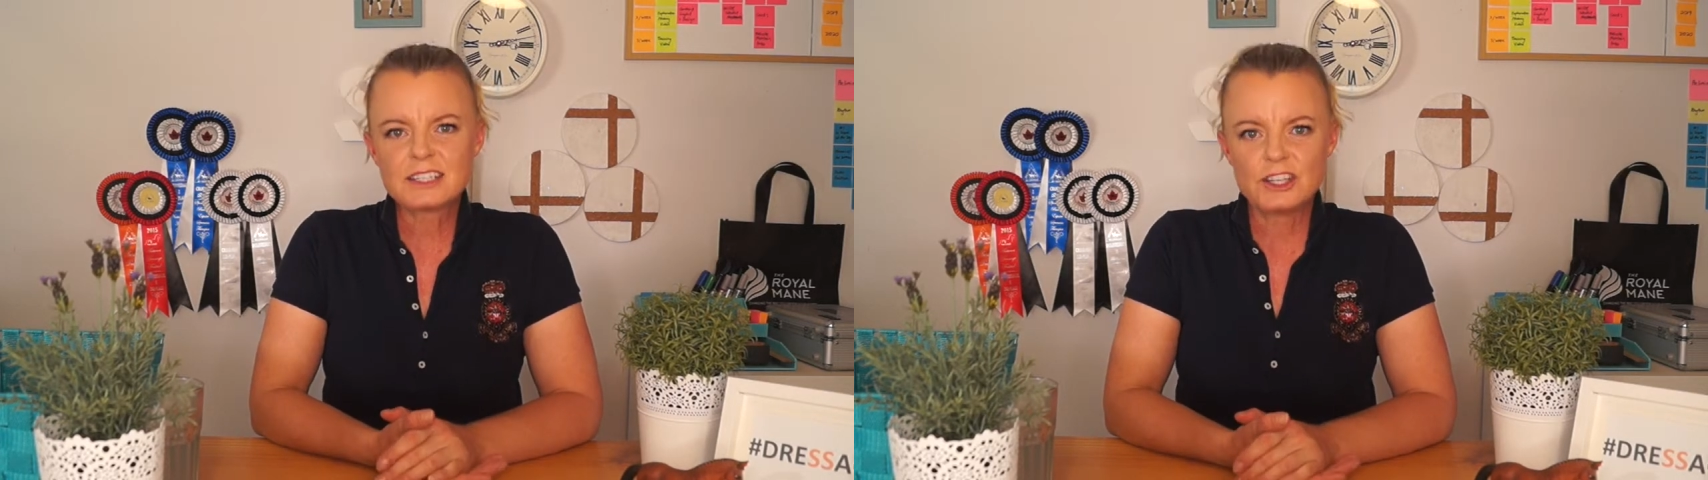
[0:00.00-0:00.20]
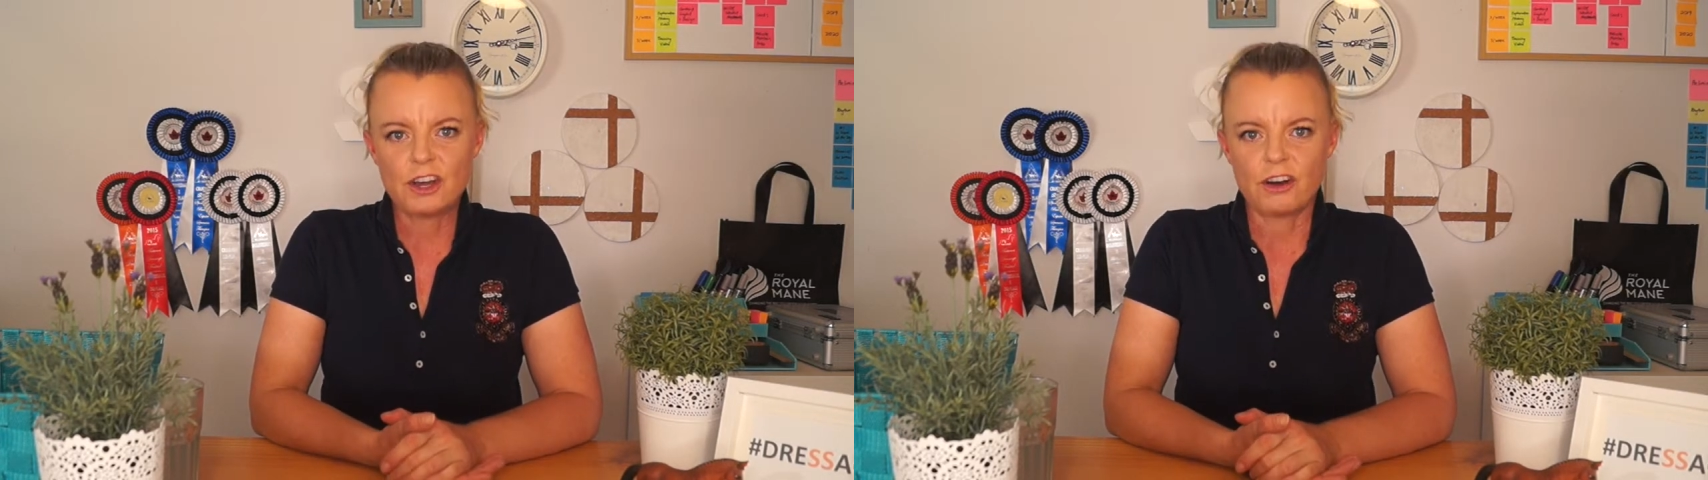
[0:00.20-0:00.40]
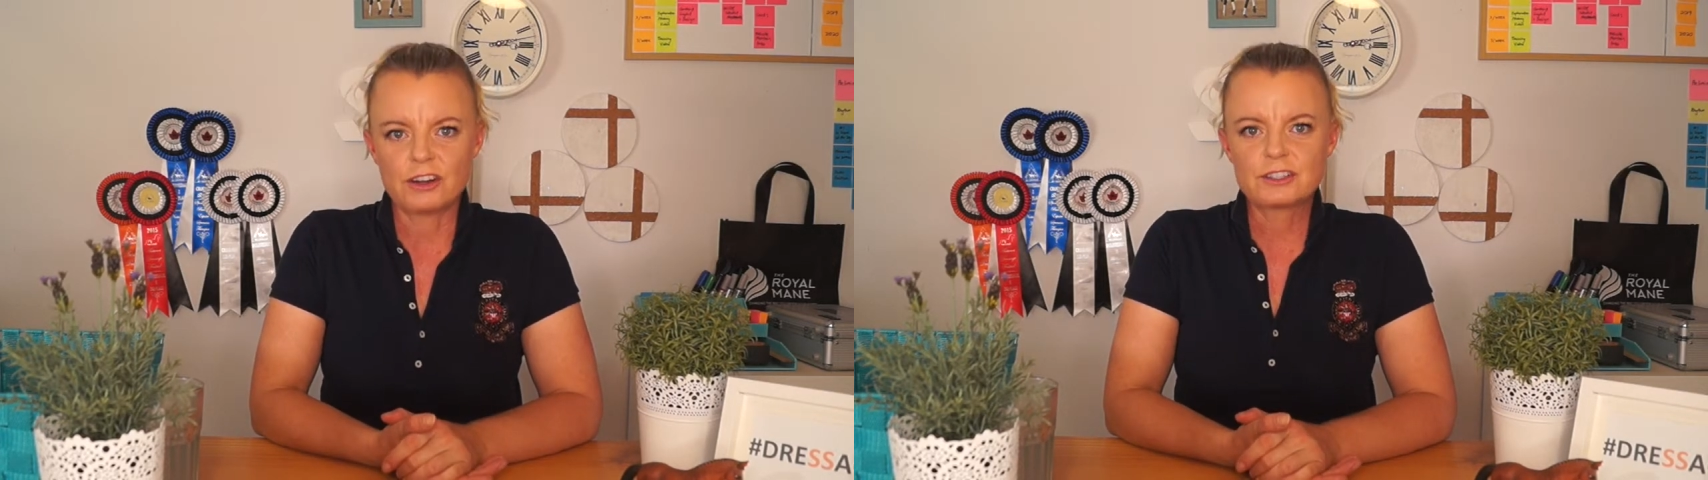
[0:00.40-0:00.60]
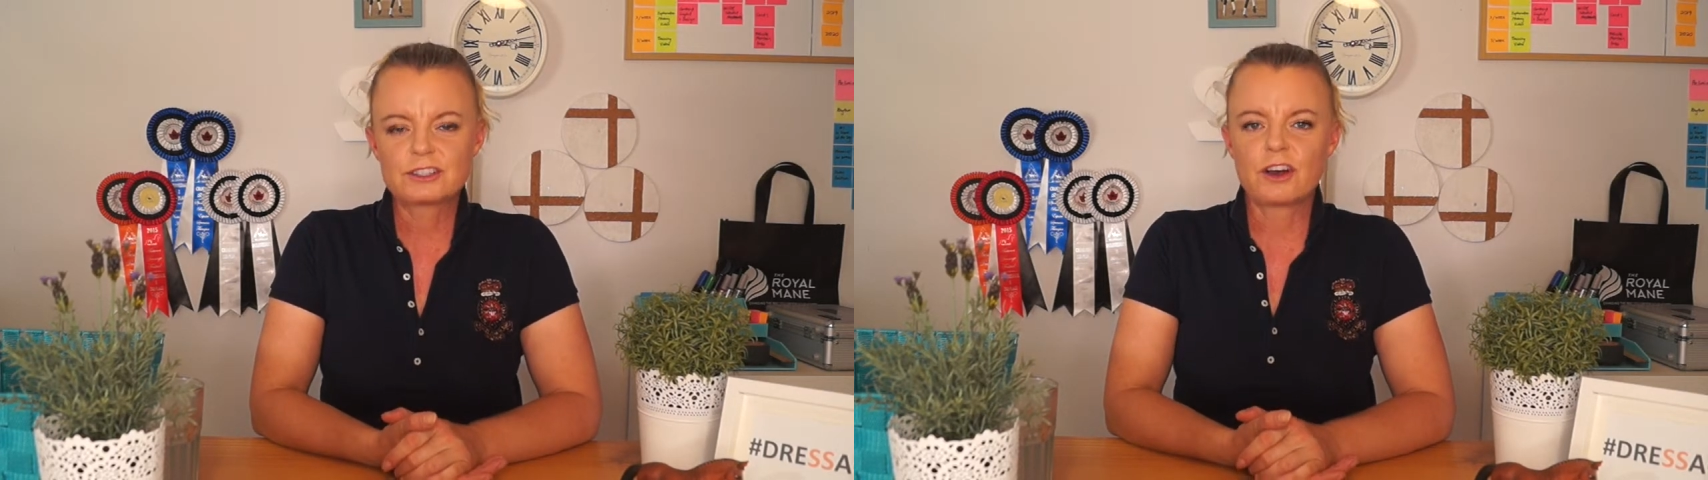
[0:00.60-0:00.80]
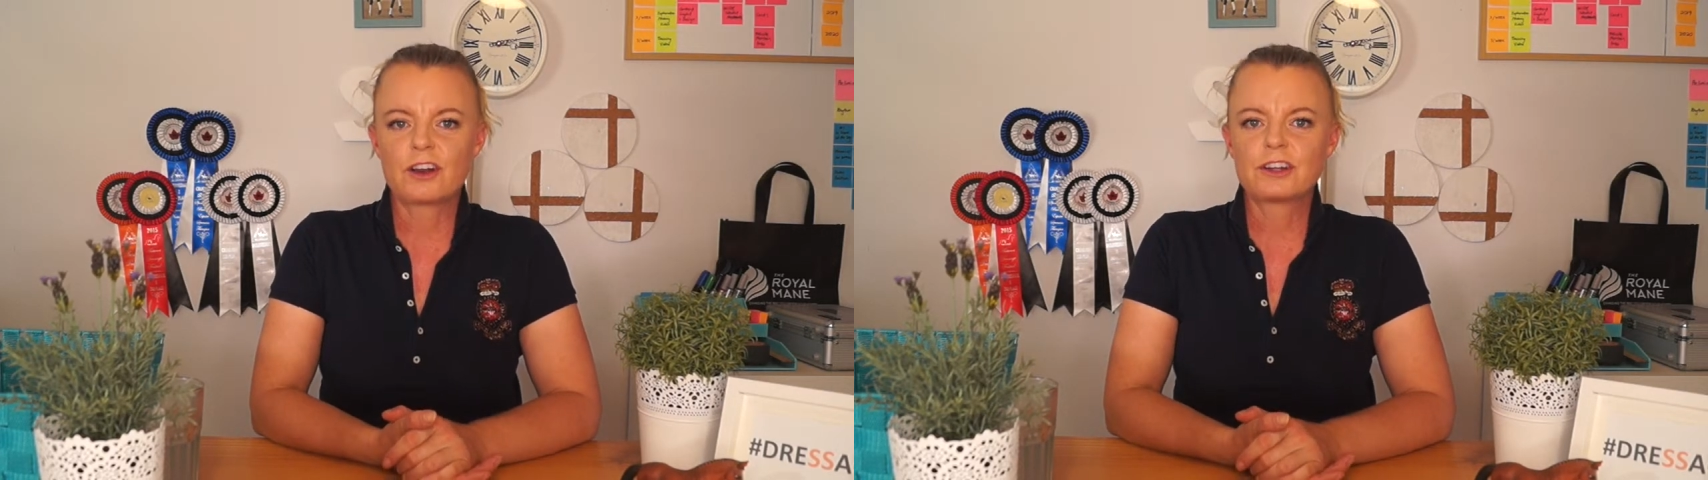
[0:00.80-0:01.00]
and no.
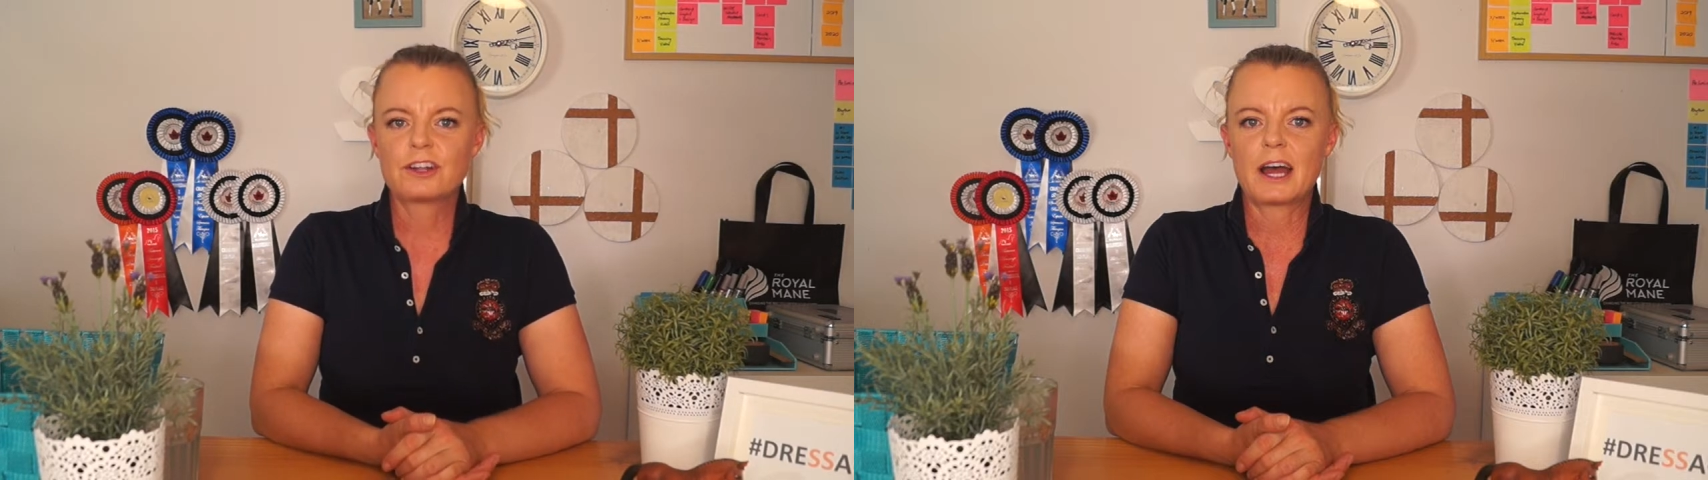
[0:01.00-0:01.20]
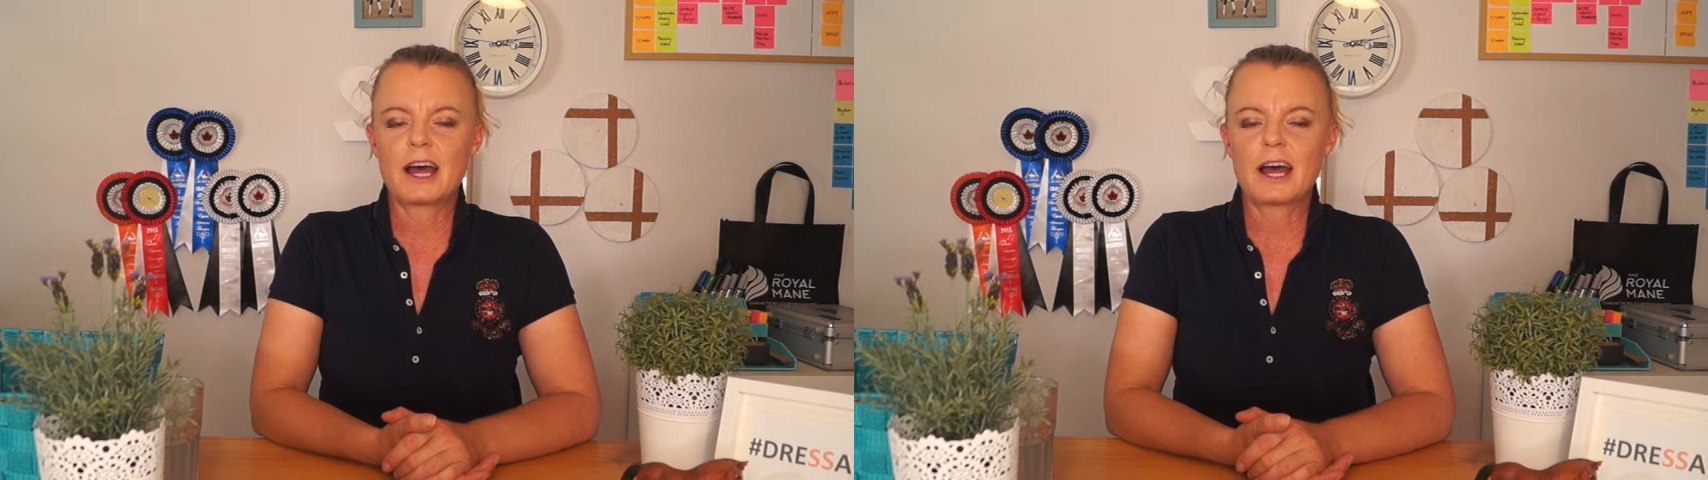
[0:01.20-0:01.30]
So